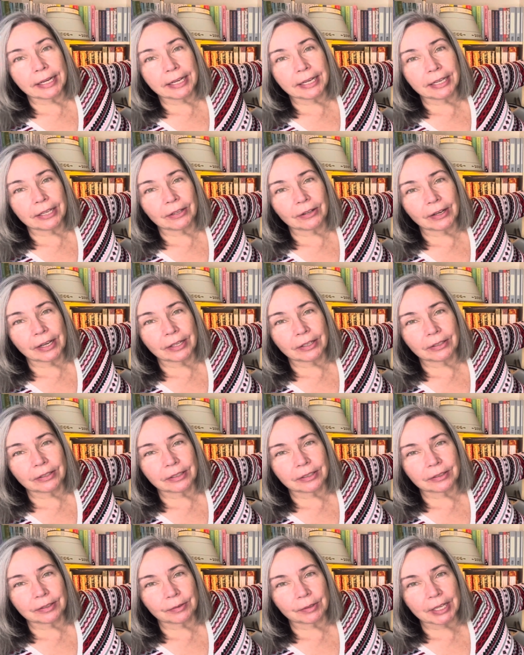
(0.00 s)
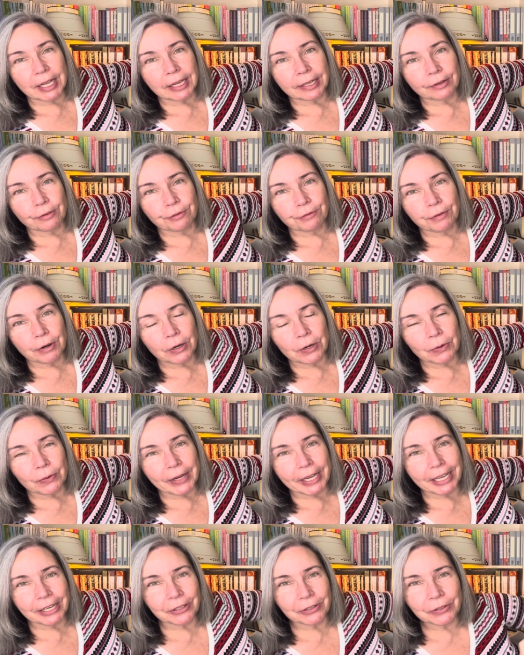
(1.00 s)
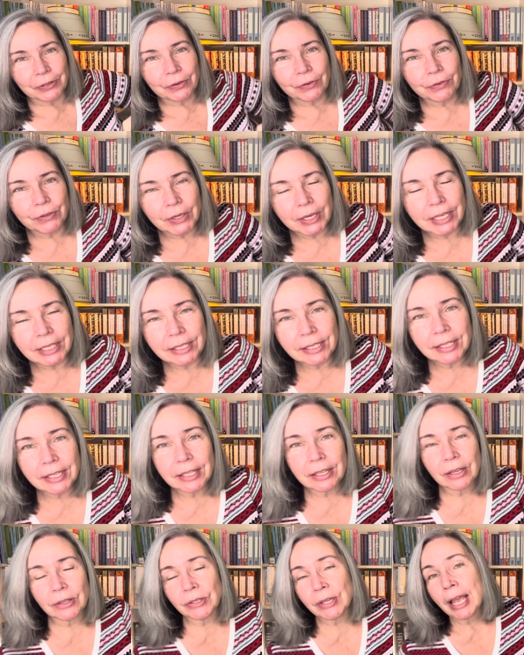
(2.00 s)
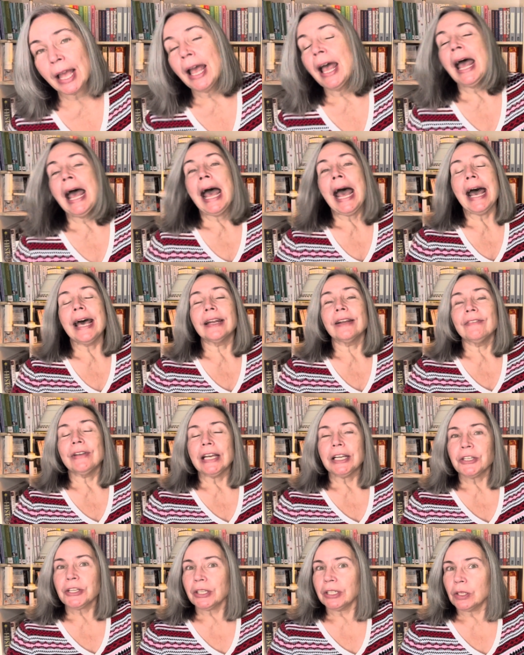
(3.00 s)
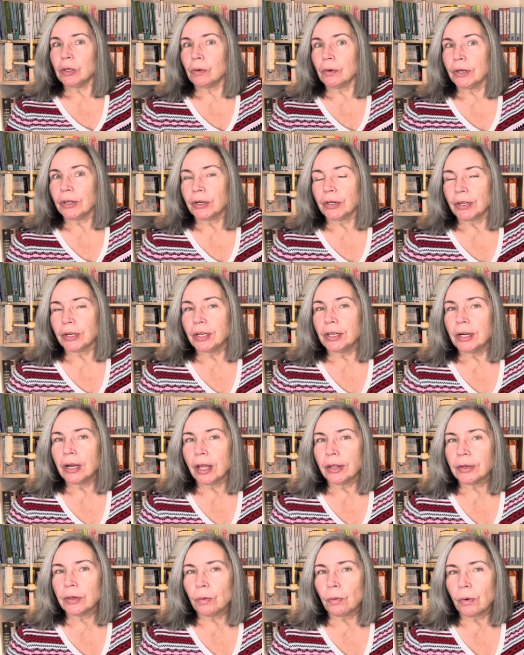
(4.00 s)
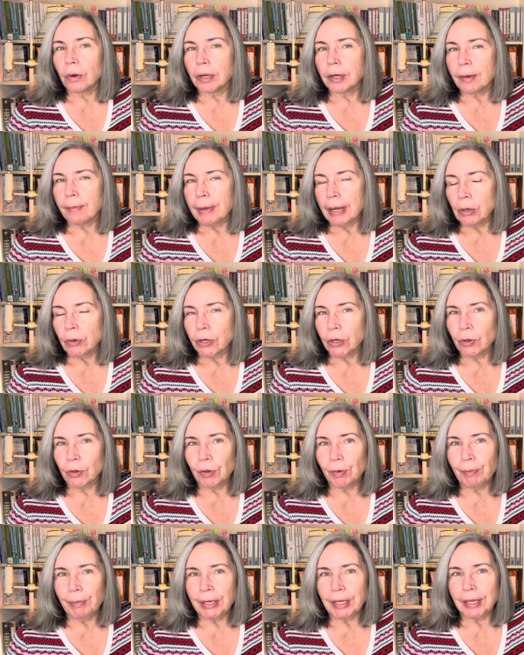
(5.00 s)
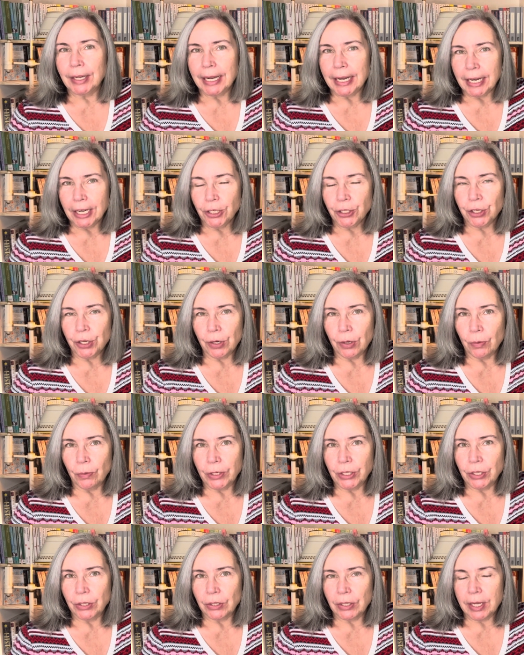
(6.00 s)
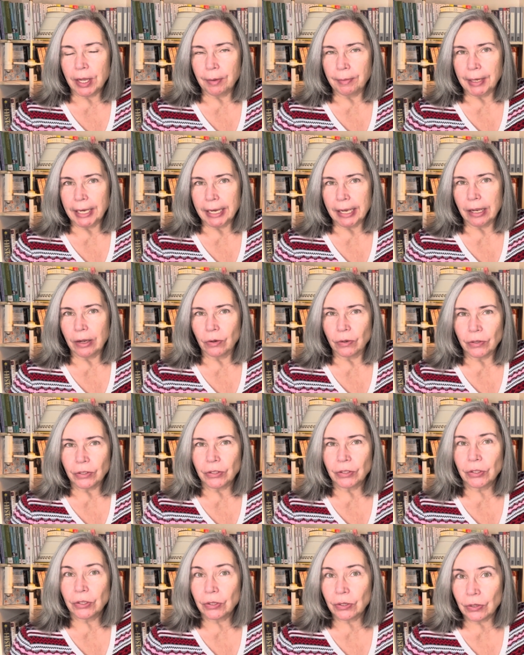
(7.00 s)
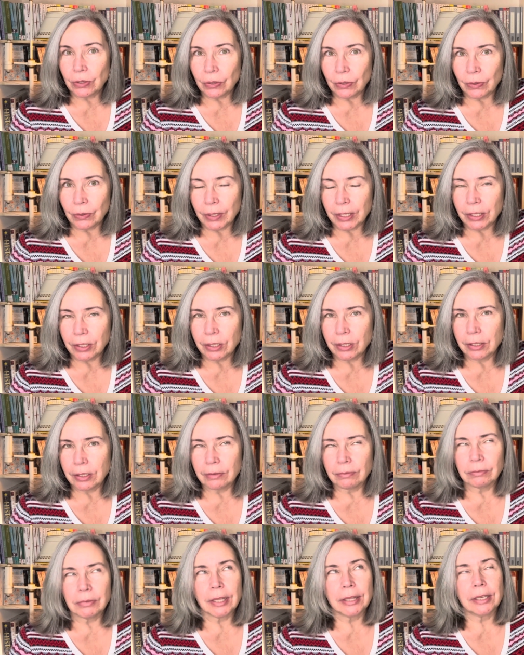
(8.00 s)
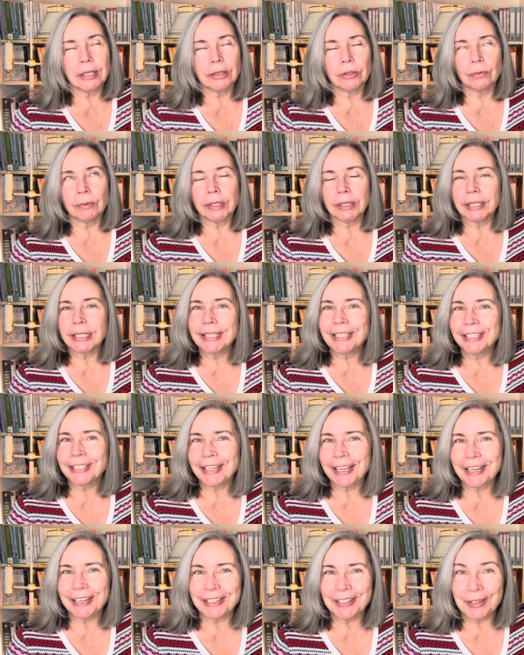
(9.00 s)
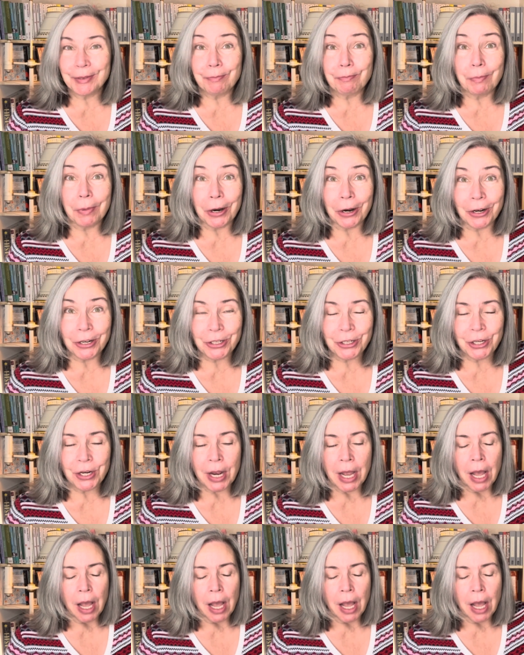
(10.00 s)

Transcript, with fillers: here. they're kind of far away. I don't know if you can see those. And I've actually ordered another one about urban nature, which is coming out soon. It's I think the release date is March.